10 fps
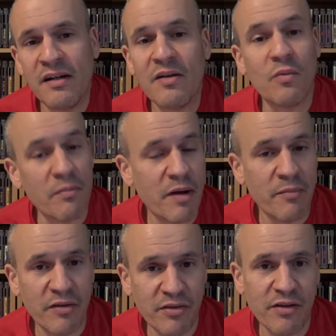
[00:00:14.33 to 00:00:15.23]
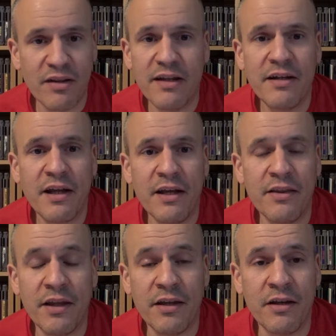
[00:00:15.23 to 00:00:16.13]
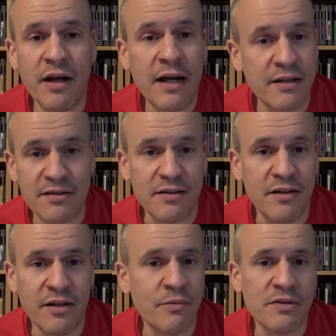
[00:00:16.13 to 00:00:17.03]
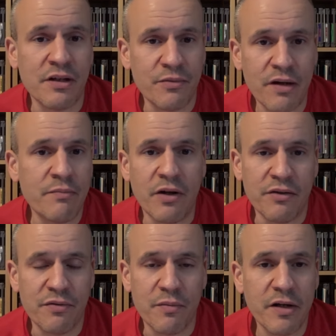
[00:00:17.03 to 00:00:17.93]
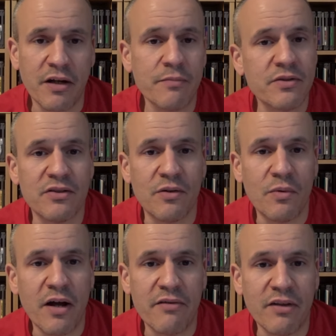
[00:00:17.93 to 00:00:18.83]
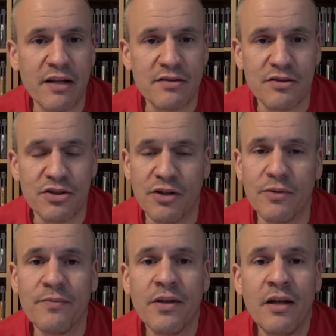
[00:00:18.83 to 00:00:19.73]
what my month looked like, and then honestly, it was a great month for pickups, so we'll have lots to show.